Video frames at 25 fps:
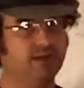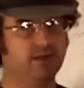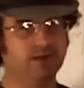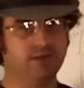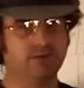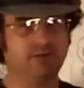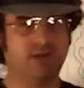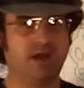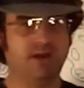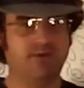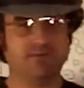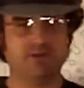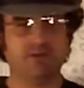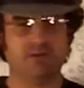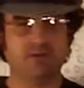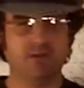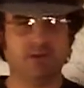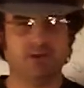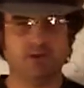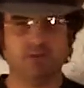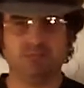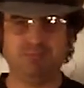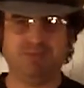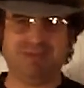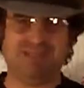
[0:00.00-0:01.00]
a gravity
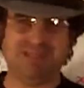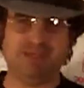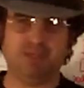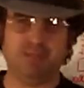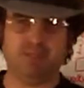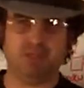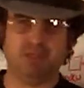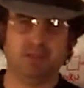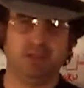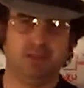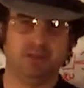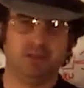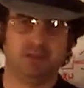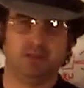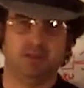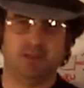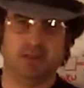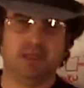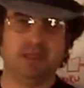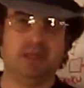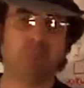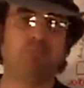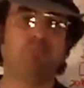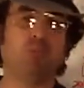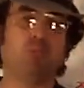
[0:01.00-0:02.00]
well beam,
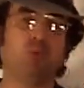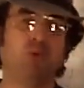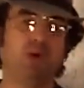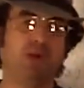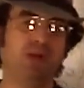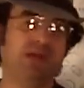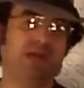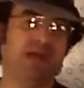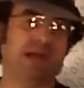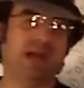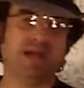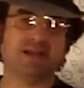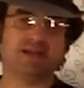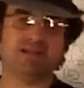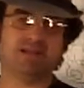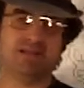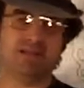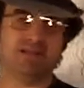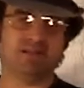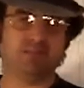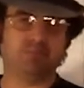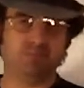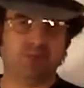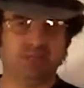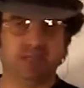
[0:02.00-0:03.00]
a point
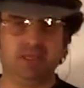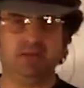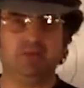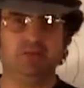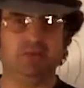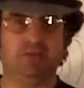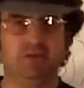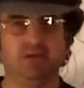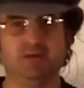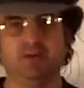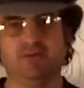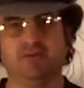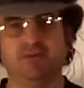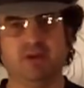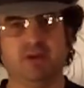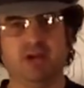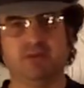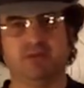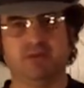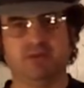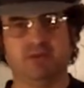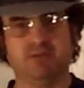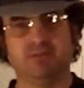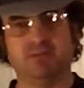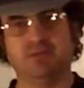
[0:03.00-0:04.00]
axis beam of
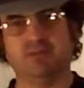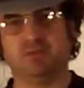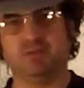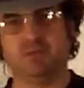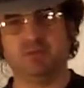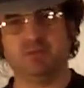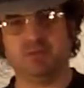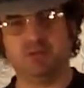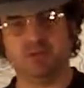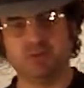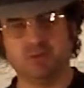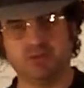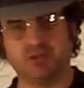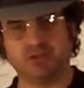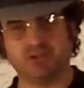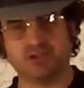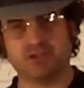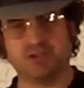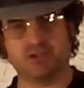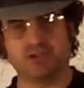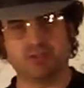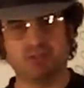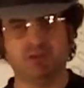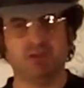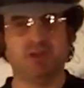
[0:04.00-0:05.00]
gravity between your
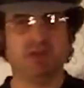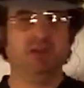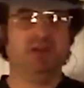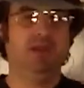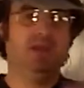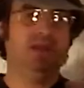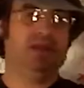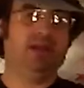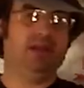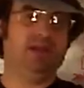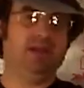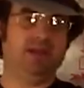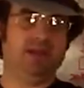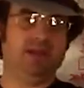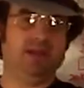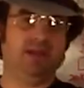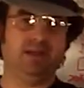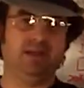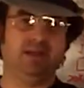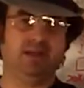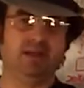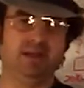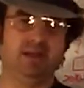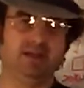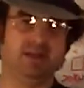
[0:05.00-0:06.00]
ship
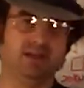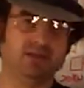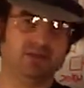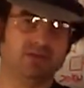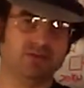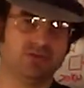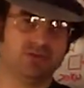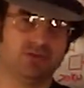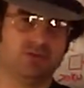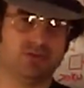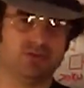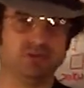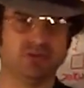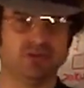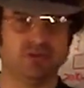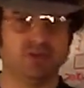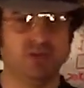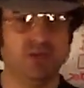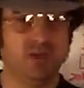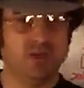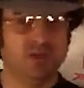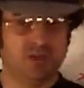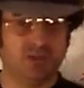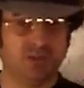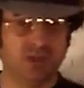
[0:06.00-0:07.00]
and another source. So
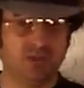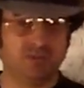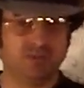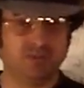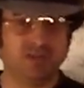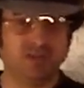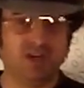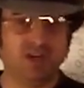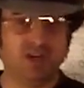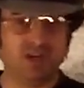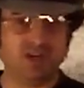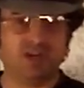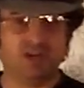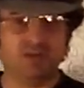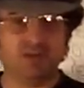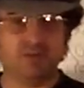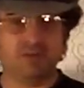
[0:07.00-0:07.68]
do you have to lock it